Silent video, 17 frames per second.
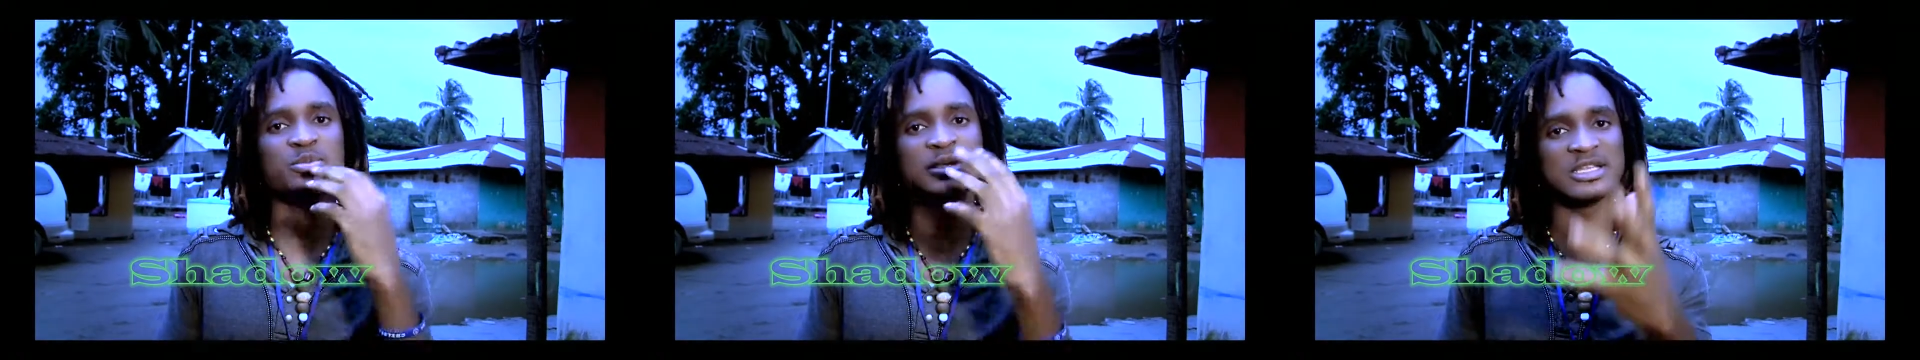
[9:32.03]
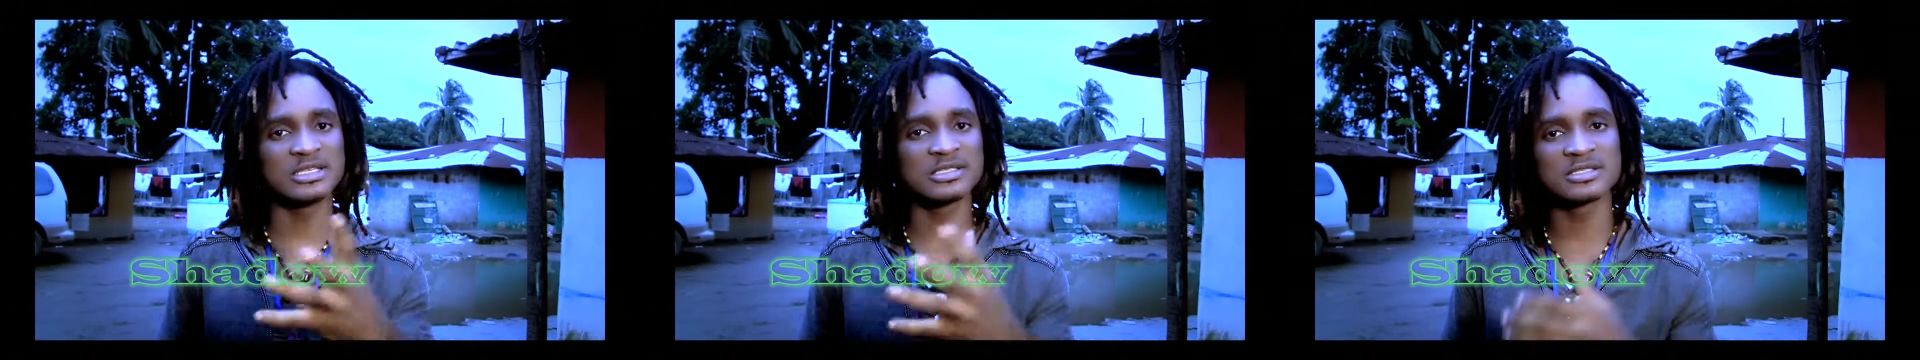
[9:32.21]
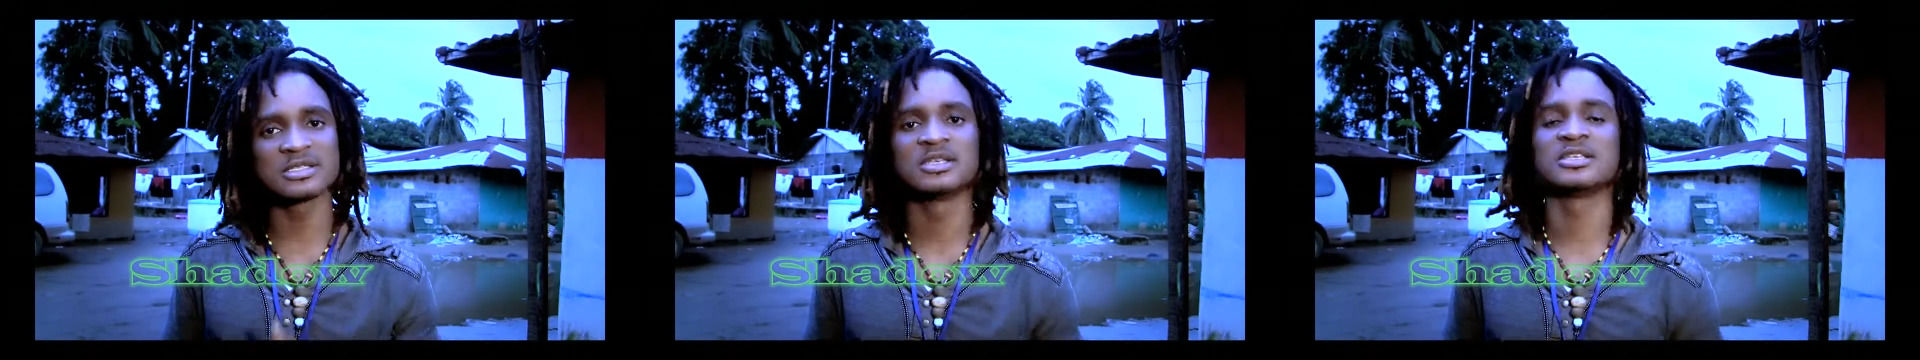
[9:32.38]

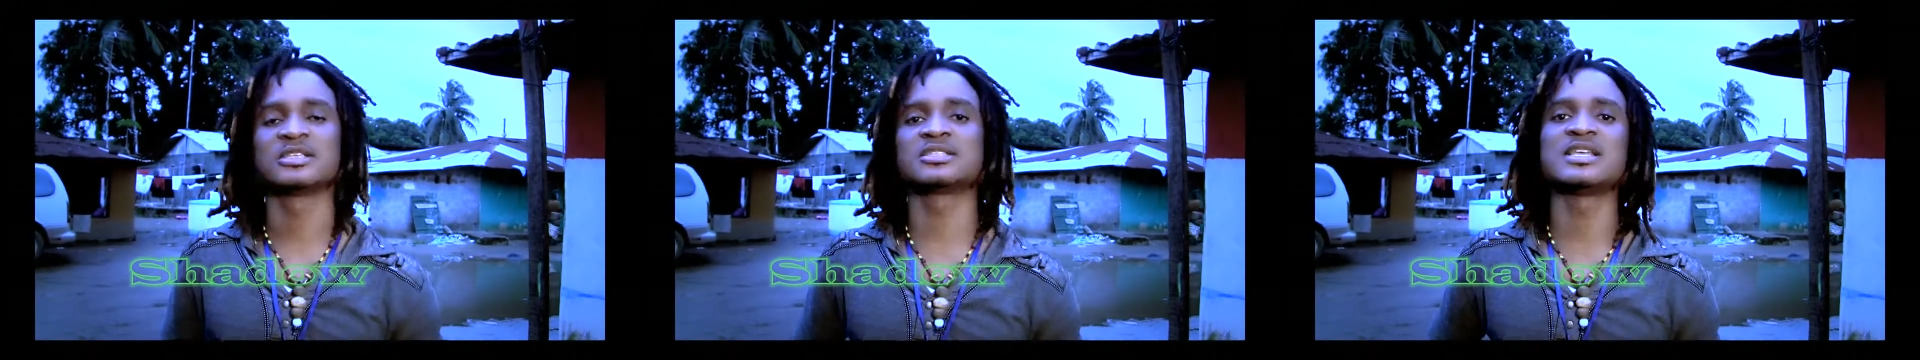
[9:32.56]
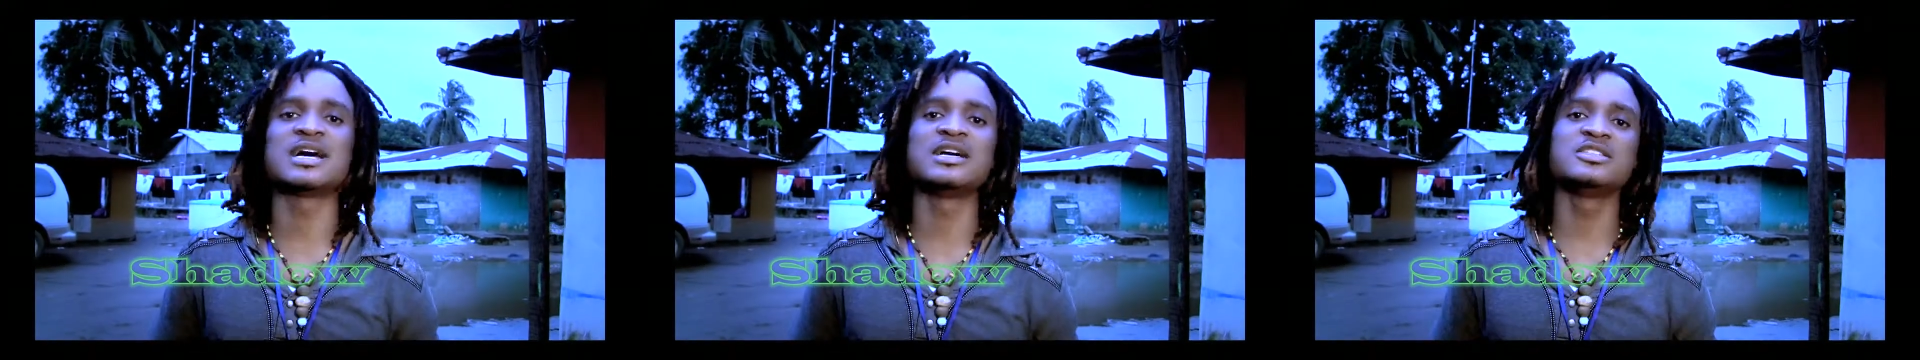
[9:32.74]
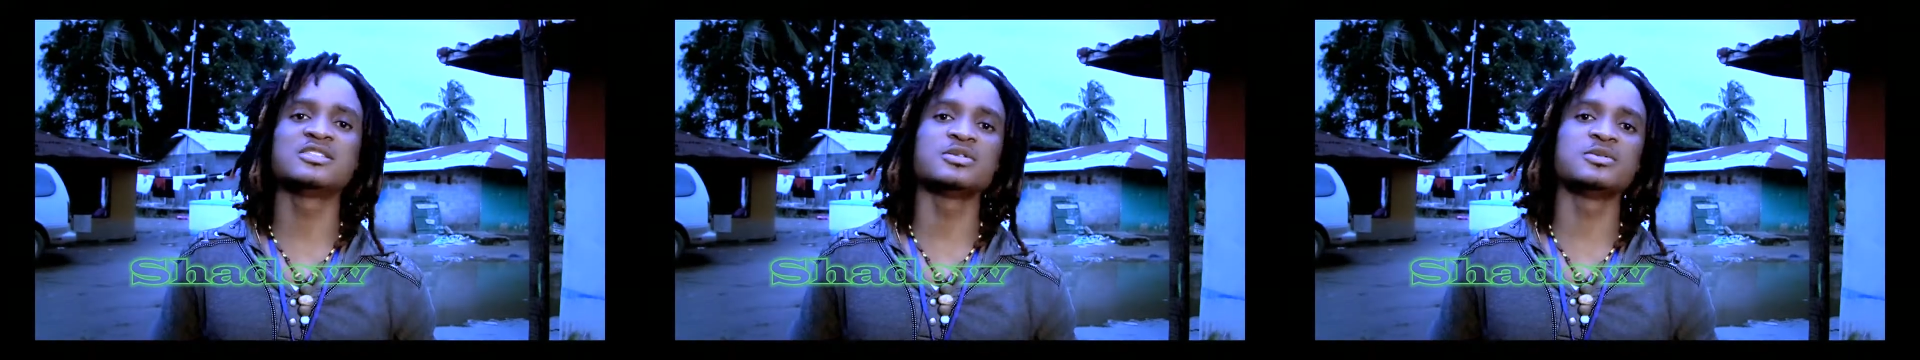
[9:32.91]
please
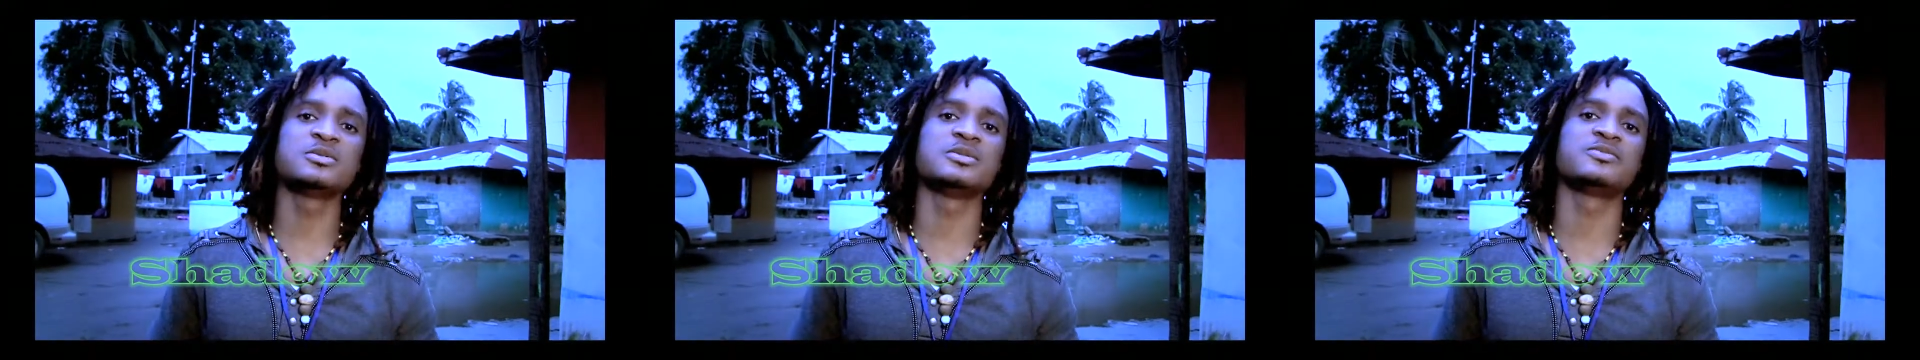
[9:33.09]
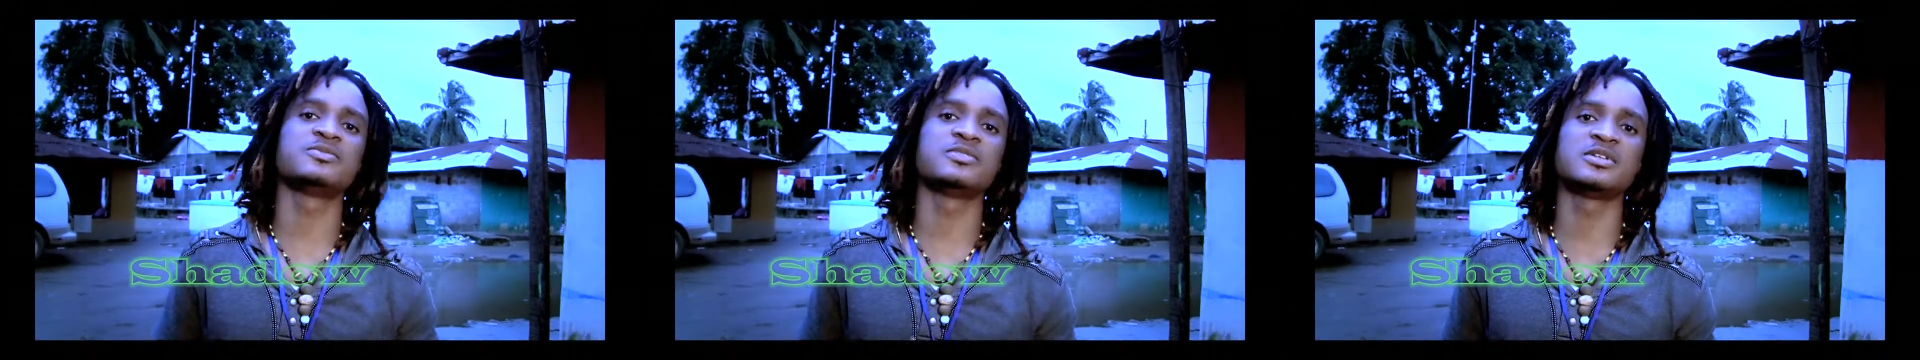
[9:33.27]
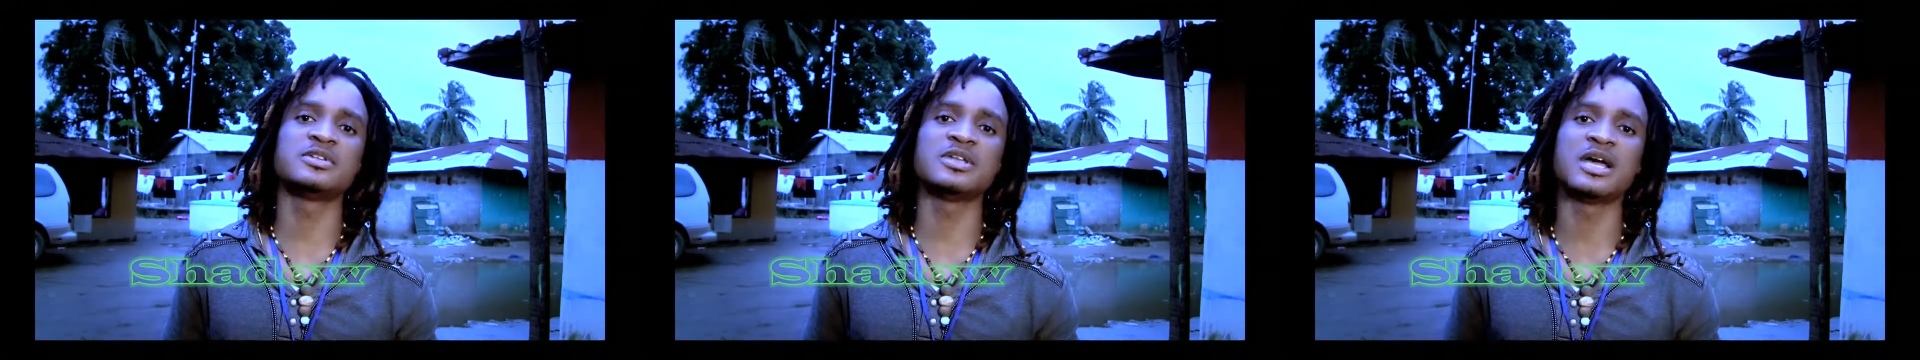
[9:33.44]
start doing
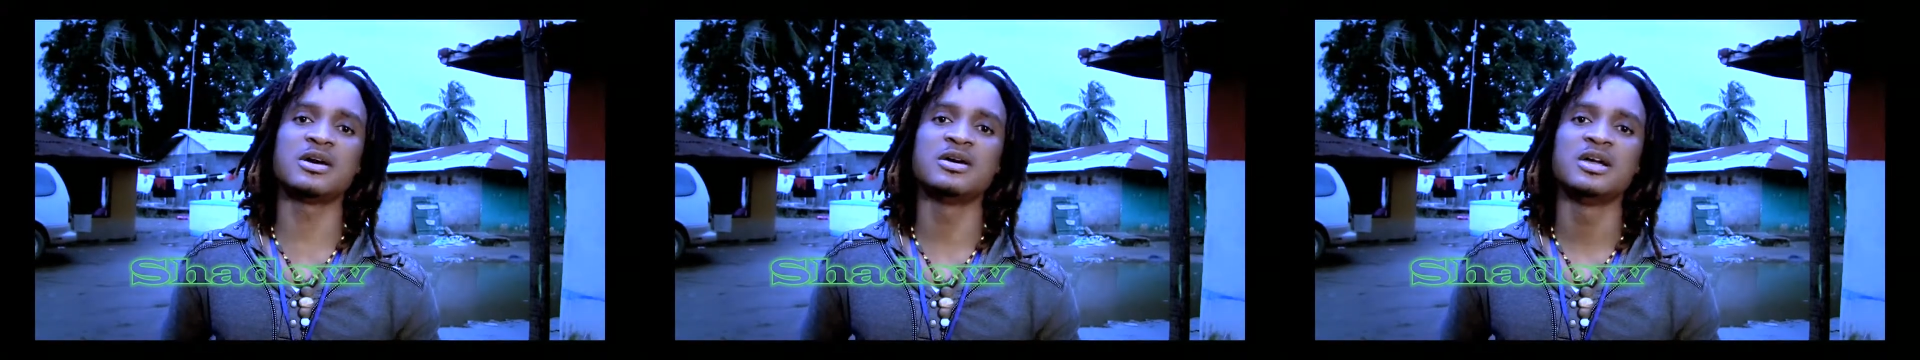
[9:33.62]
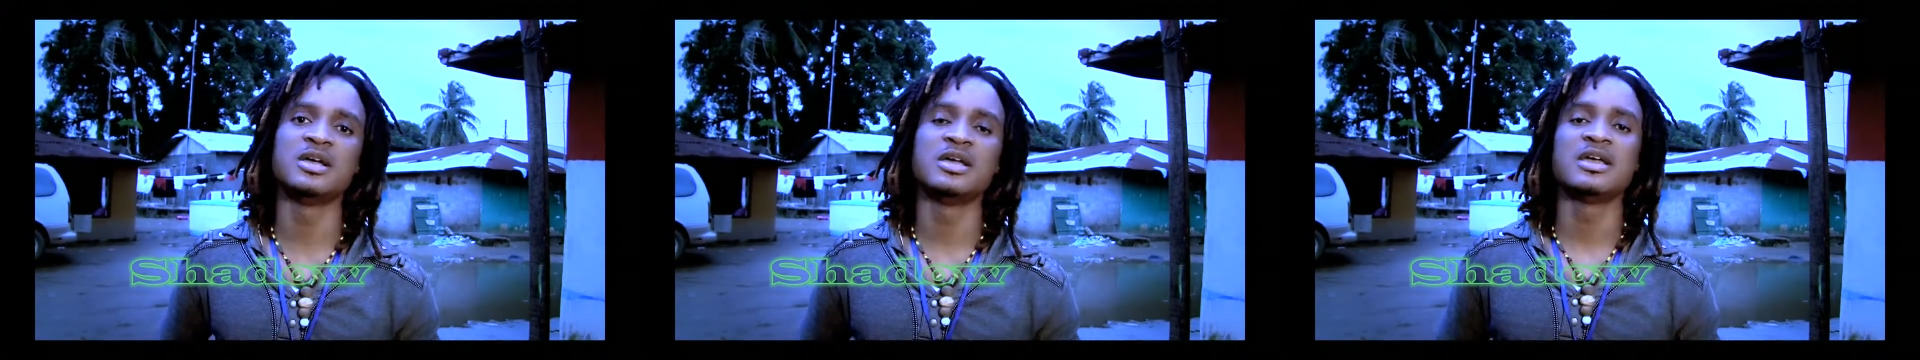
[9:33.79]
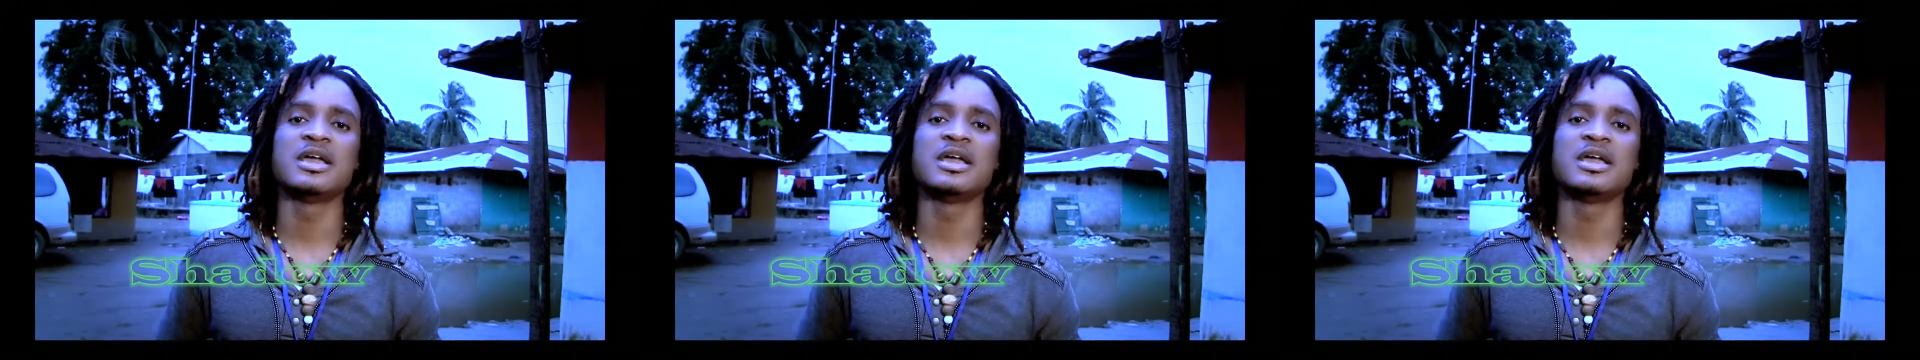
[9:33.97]
it for now.